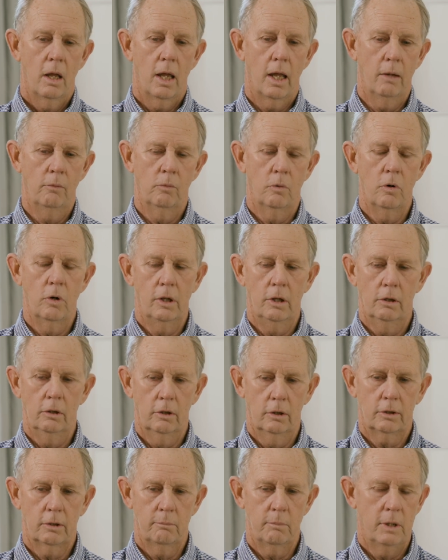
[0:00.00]
And Woody
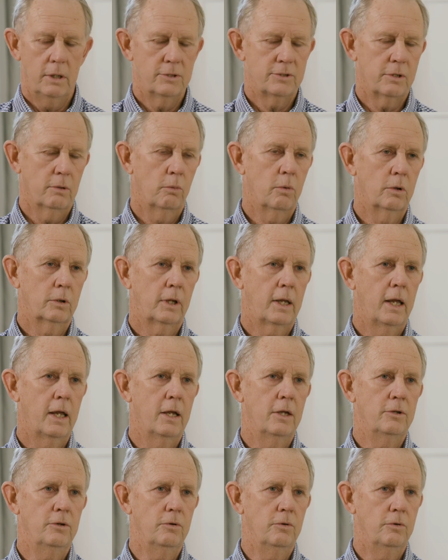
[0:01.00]
looked at me and said, What
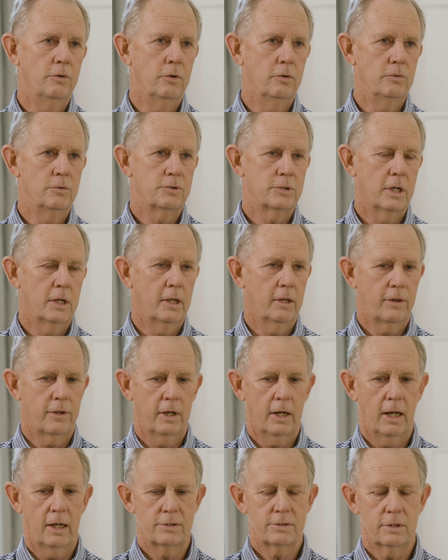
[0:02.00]
can you do, Seth?
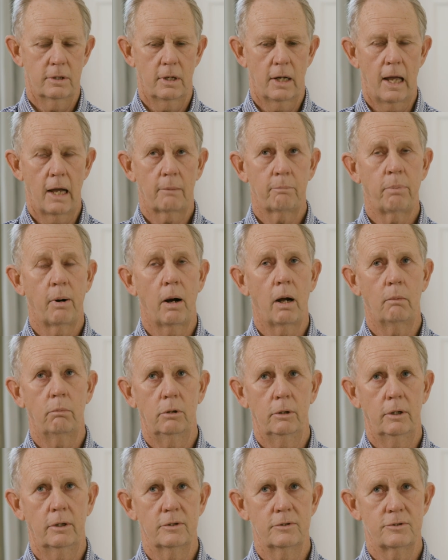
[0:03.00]
And I said, I
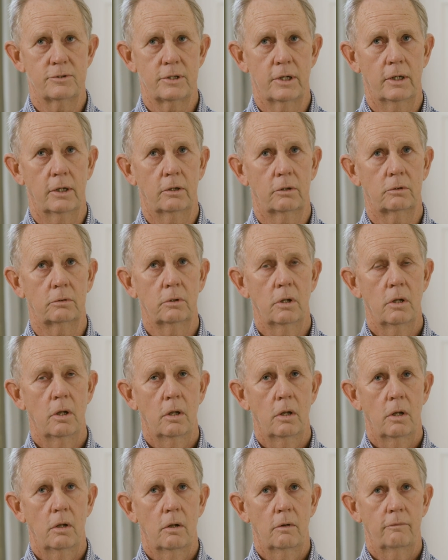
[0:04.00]
probably can sell
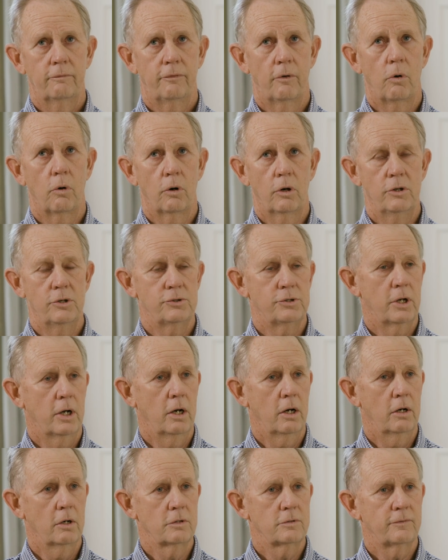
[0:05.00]
40
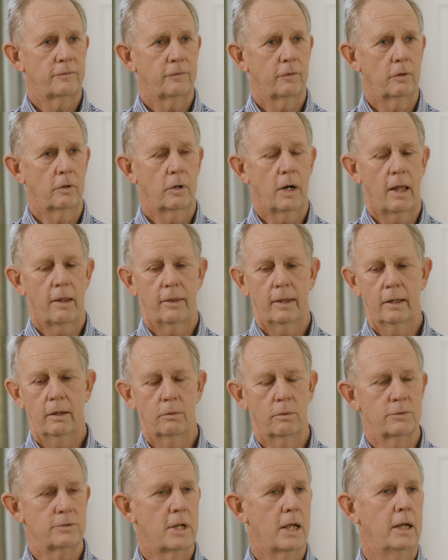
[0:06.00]
shares for, I think
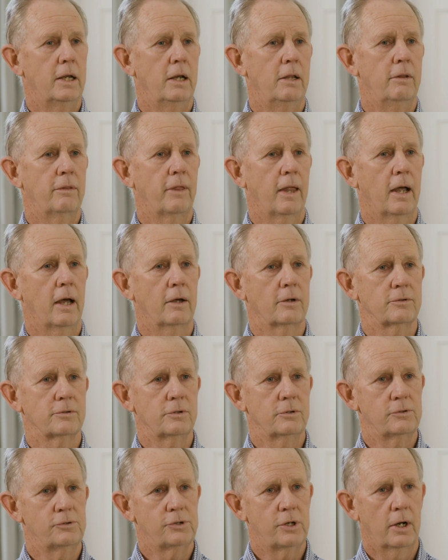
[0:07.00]
it was
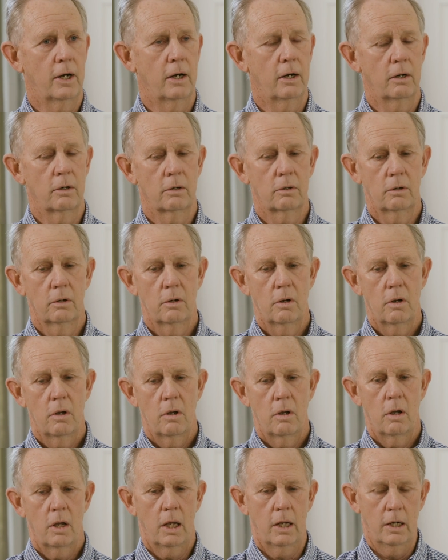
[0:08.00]
80,000 a share.
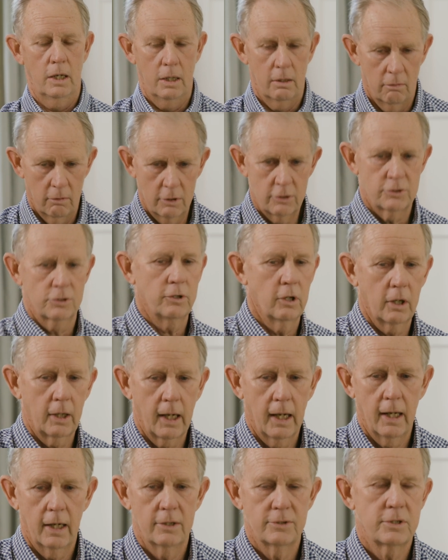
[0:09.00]
And Henryk stuck
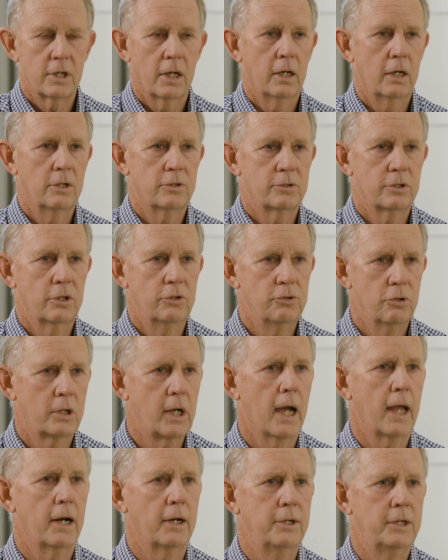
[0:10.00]
out his hand. He said, You
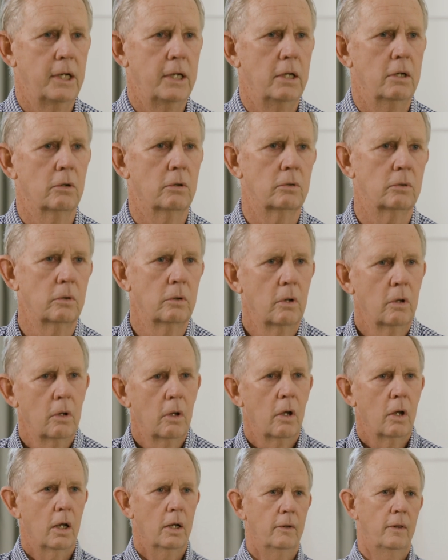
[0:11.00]
got a deal.
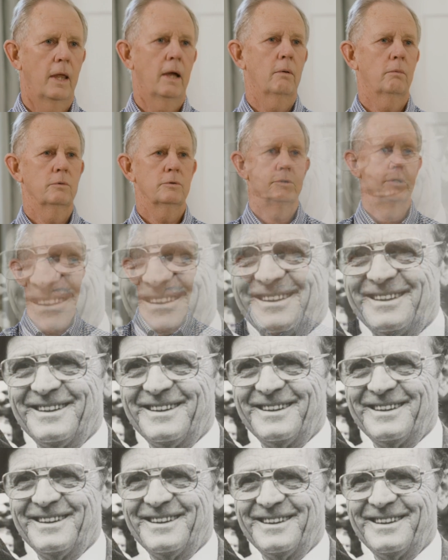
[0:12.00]
And that was that.